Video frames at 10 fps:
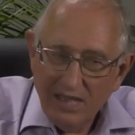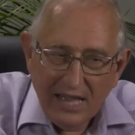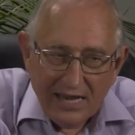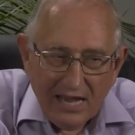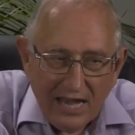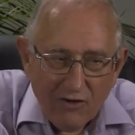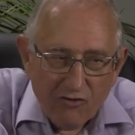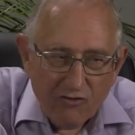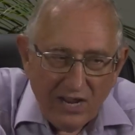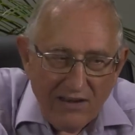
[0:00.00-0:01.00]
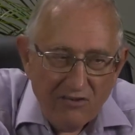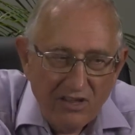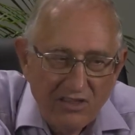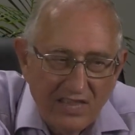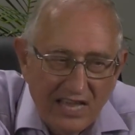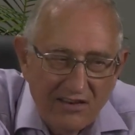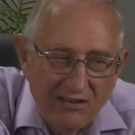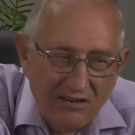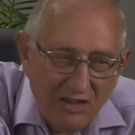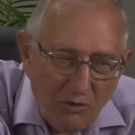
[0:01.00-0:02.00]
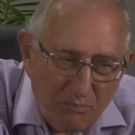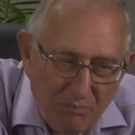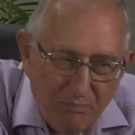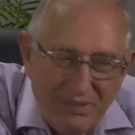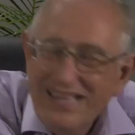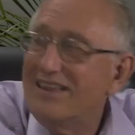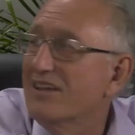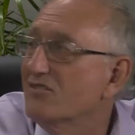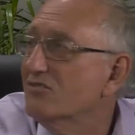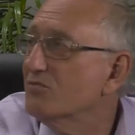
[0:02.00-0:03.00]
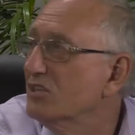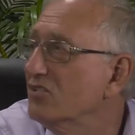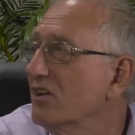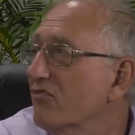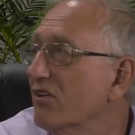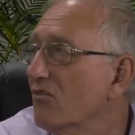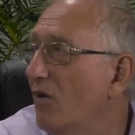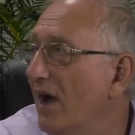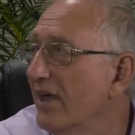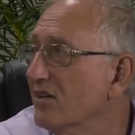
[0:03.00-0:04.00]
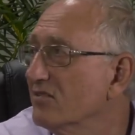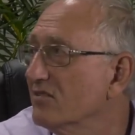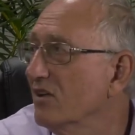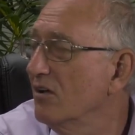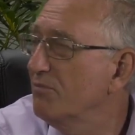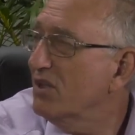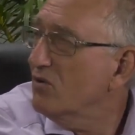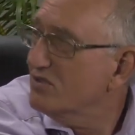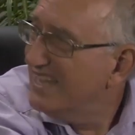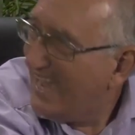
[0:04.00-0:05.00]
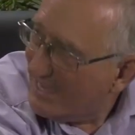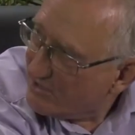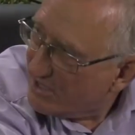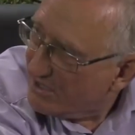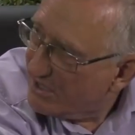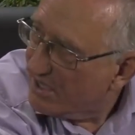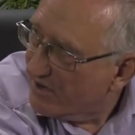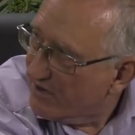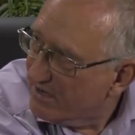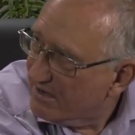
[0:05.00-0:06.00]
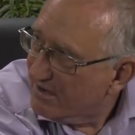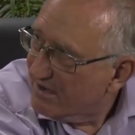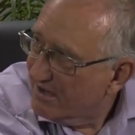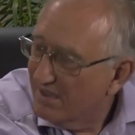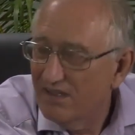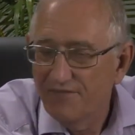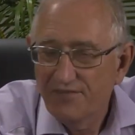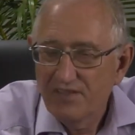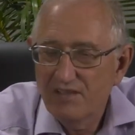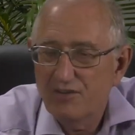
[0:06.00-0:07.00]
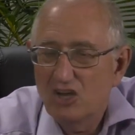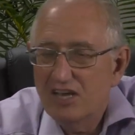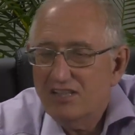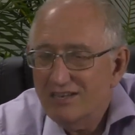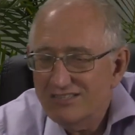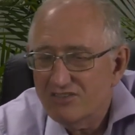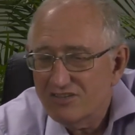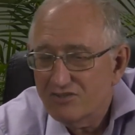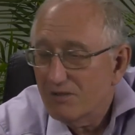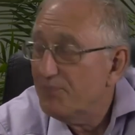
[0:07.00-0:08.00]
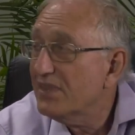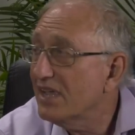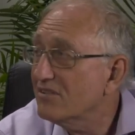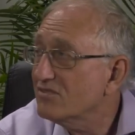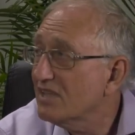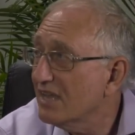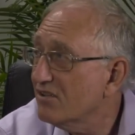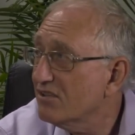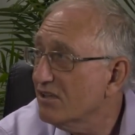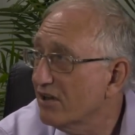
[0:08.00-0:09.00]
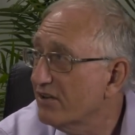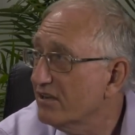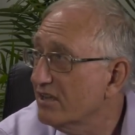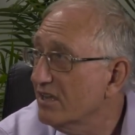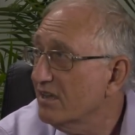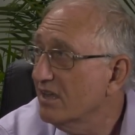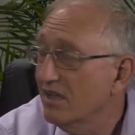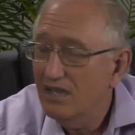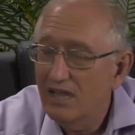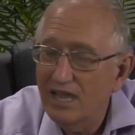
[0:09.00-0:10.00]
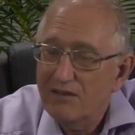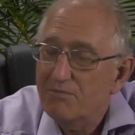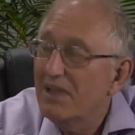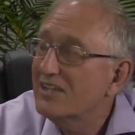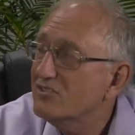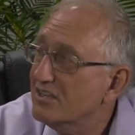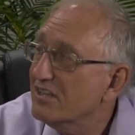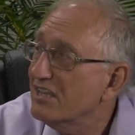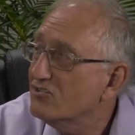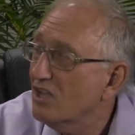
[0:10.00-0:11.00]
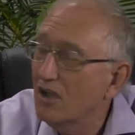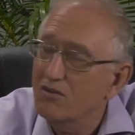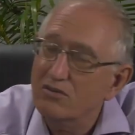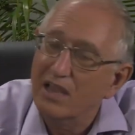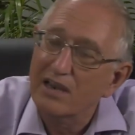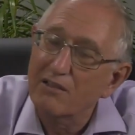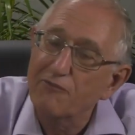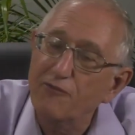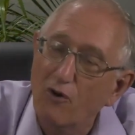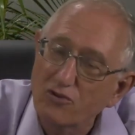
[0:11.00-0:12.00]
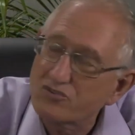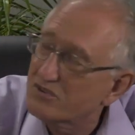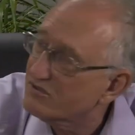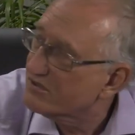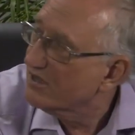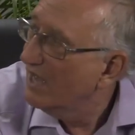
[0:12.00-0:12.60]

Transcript: And I render that obedience which He requires because He has the authority. If an earthly system takes that authority and makes it its own and enforces